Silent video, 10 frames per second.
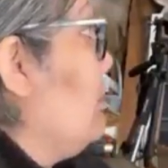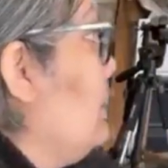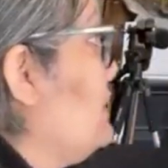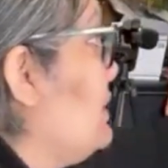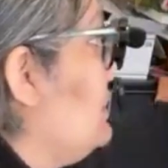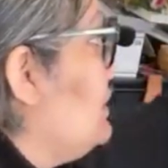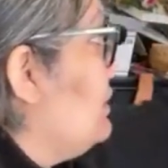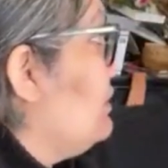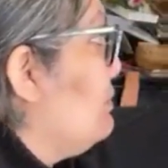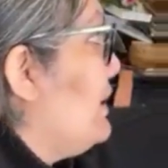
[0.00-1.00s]
You guys, I need to
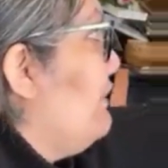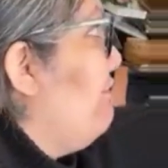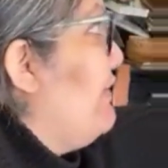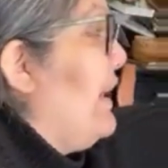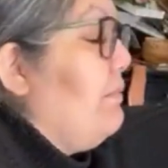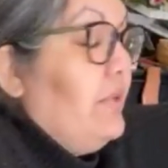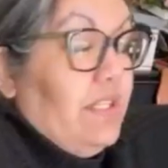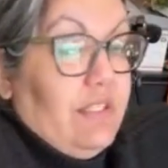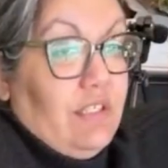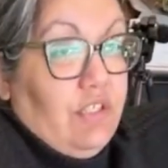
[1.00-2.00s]
go buy
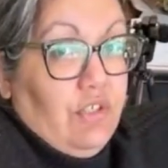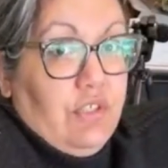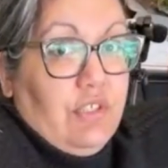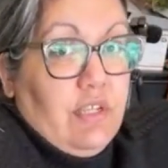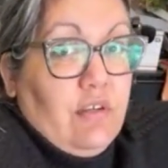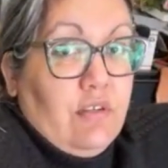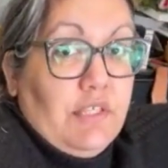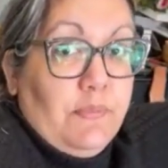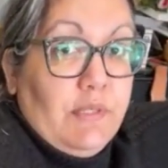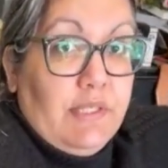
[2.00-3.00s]
fabric scissors that are
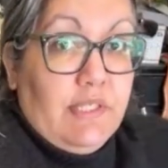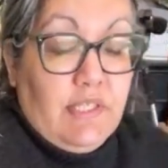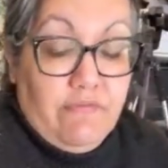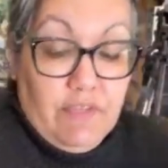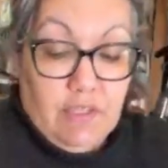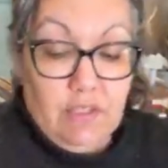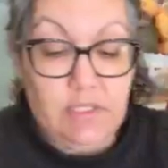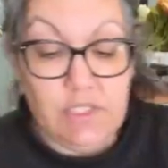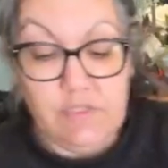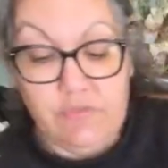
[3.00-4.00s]

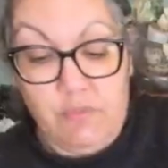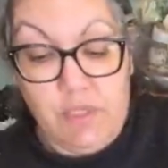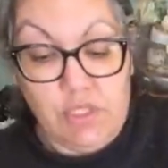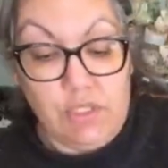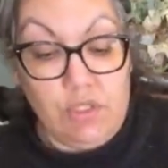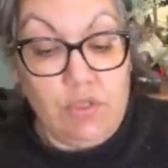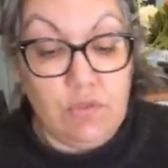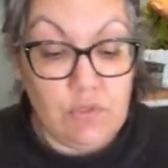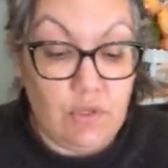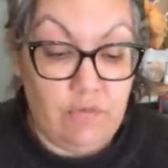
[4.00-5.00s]
specifically just for me to
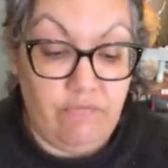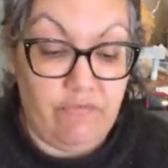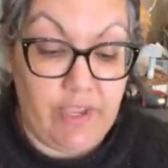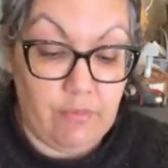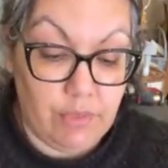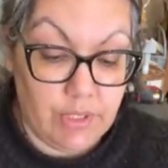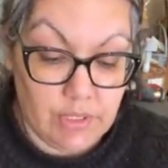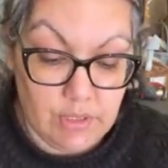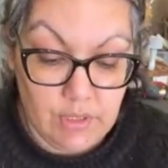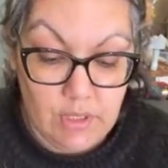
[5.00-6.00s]
use on
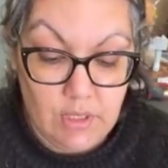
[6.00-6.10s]
fabric.